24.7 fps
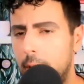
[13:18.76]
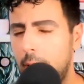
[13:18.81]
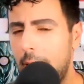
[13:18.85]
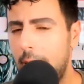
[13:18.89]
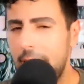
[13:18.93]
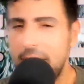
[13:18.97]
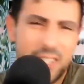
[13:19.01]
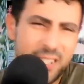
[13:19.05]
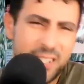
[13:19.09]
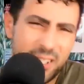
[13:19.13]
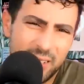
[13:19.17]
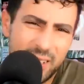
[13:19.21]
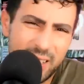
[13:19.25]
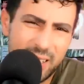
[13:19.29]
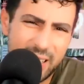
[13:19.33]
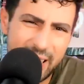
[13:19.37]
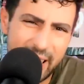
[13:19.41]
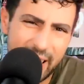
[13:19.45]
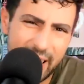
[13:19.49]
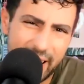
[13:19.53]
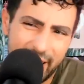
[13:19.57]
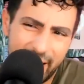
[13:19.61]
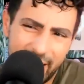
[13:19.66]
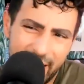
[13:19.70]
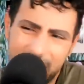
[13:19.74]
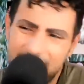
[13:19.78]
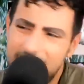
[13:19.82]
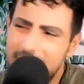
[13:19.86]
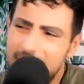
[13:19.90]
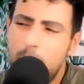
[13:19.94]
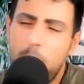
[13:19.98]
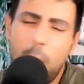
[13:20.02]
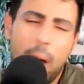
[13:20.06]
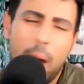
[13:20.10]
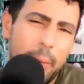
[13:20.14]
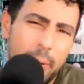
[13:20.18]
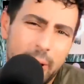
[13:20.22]
I just don't see it. Because
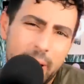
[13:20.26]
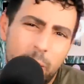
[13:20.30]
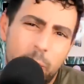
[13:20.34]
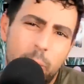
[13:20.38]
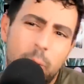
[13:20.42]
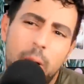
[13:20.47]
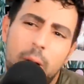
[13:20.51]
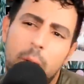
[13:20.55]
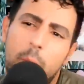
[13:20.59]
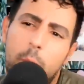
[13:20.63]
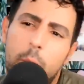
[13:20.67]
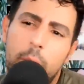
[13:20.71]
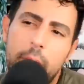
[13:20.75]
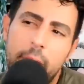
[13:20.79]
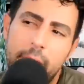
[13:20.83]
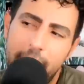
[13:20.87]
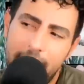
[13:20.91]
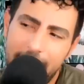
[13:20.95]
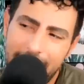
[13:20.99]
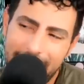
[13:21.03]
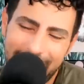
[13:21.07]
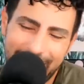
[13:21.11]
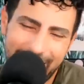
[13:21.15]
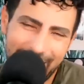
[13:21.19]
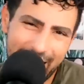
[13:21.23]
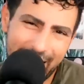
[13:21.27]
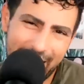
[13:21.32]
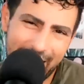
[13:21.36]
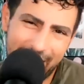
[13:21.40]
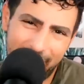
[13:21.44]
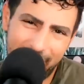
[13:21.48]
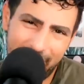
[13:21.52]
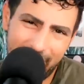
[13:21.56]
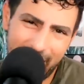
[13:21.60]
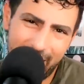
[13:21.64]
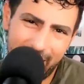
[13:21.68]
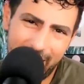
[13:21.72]
like, why would, what are they getting out
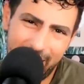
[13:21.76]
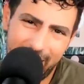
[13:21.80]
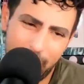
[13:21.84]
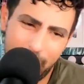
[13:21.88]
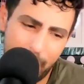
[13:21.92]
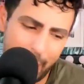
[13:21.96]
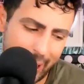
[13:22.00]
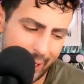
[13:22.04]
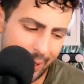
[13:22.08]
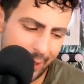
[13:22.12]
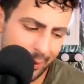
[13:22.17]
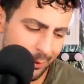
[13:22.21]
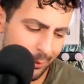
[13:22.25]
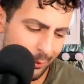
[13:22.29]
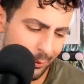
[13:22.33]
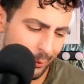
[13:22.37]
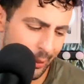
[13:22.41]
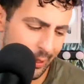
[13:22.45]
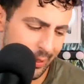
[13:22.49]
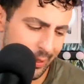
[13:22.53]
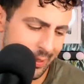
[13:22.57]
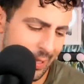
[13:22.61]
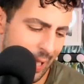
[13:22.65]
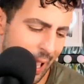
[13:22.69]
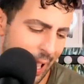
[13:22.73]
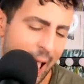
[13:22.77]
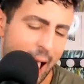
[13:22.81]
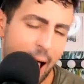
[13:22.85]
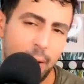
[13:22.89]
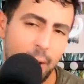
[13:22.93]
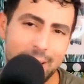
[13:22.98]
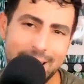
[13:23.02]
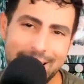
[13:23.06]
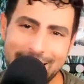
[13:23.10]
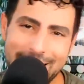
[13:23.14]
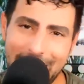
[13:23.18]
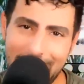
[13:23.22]
of that anyway? What is, how
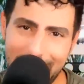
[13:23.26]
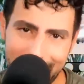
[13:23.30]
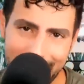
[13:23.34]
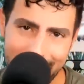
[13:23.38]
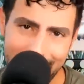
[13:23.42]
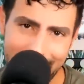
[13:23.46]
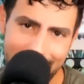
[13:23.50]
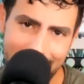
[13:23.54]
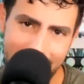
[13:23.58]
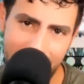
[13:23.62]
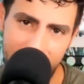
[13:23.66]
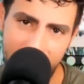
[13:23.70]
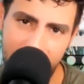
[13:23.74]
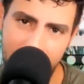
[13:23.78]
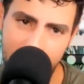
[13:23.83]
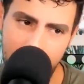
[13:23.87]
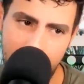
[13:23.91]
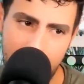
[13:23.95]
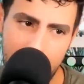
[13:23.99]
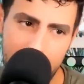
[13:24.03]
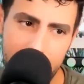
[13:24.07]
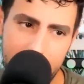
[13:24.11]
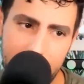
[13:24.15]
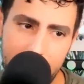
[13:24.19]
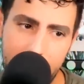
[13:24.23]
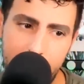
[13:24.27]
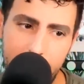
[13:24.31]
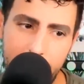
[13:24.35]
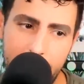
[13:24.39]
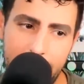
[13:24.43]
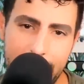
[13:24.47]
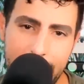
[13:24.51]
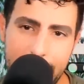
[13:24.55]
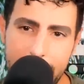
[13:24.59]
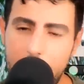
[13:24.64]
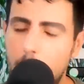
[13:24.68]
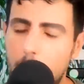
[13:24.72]
is that going to give them any,
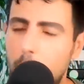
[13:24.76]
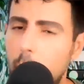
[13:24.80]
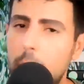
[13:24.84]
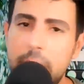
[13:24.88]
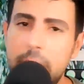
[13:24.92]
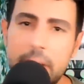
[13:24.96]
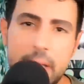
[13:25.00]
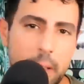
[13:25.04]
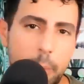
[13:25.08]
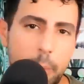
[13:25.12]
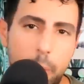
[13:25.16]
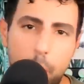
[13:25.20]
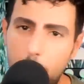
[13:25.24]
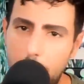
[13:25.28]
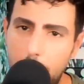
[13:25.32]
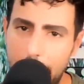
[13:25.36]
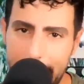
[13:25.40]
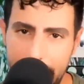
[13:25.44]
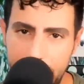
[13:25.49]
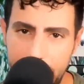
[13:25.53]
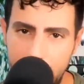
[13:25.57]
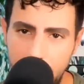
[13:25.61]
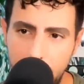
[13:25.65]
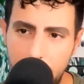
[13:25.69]
like, what's the point?